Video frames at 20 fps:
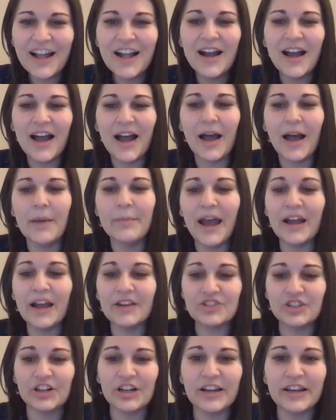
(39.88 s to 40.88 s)

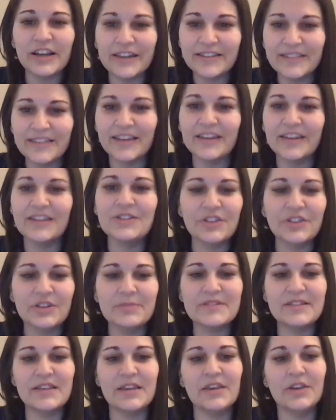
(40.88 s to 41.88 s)
Asher is the interim
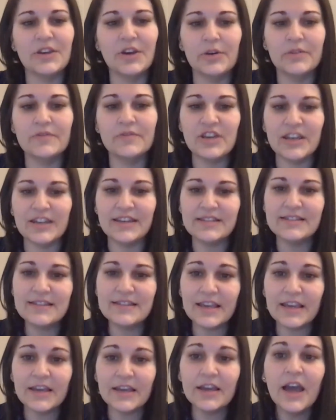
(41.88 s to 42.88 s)
CEO of
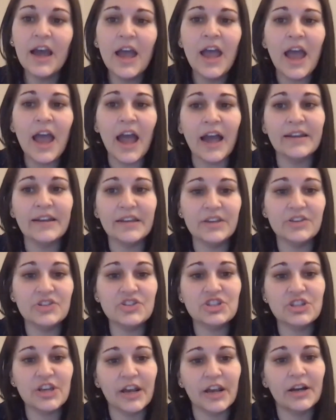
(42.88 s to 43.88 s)
JDC, and he
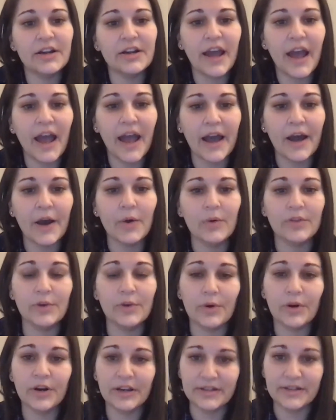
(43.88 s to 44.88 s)
shared how the
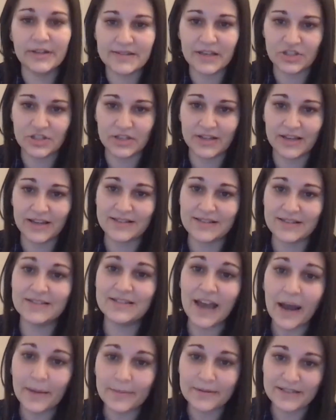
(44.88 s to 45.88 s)
organization has
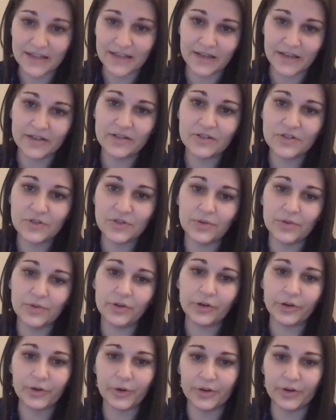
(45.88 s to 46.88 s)
adapted to the
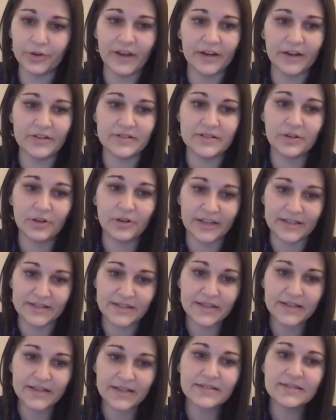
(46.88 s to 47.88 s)
coronavirus
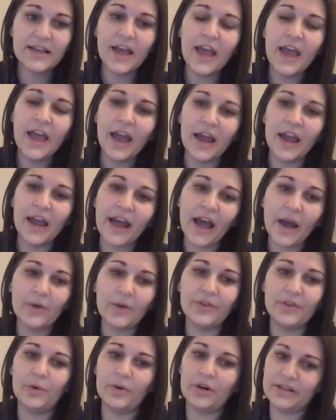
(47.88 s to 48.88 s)
crisis and how
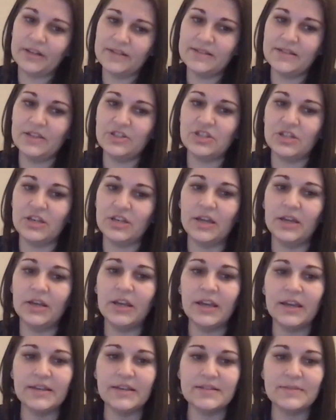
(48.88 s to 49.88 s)
the organization
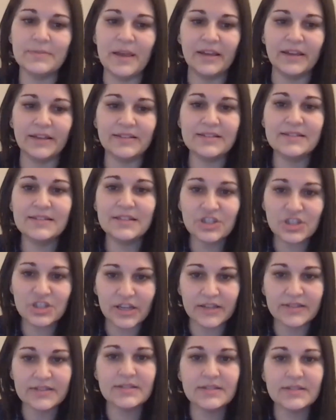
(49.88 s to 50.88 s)
is making
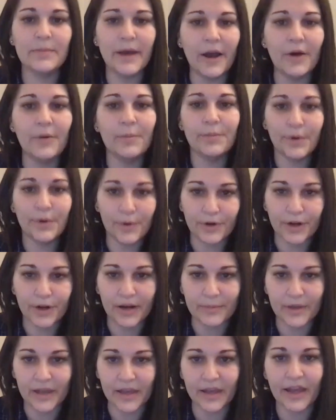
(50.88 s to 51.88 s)
decisions about
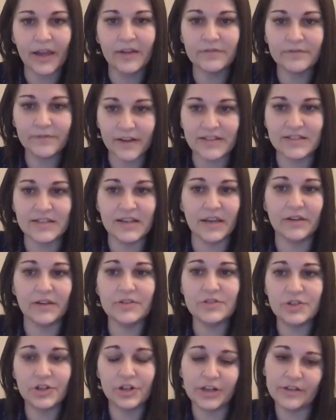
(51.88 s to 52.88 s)
programming and funding
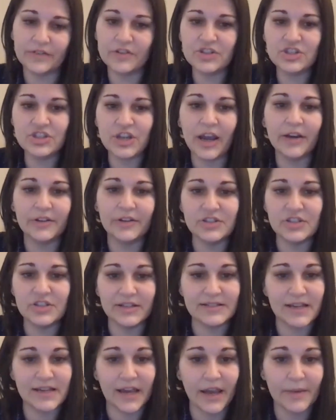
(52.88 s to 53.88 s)
during this challenging
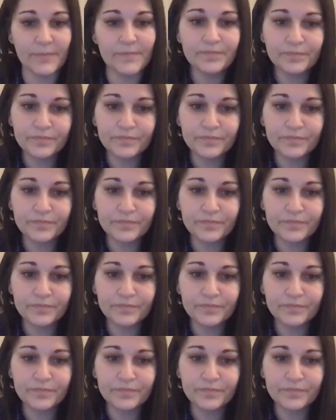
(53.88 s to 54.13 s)
time.